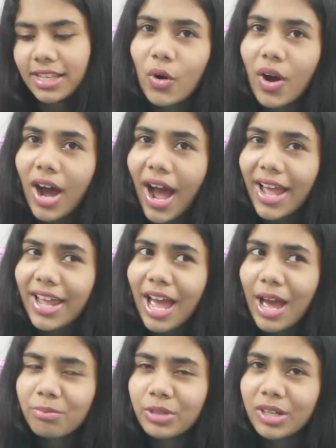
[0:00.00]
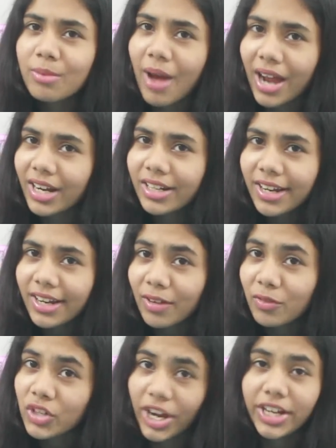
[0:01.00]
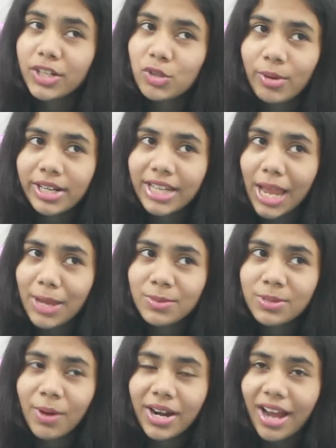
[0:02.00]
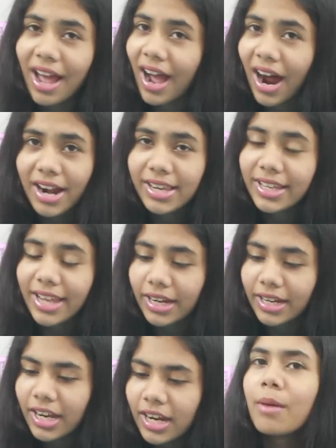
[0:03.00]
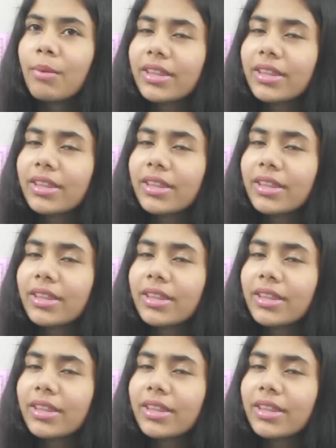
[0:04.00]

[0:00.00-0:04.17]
So I am pretty bad at it. I've tried it so many times, but I hardly get it.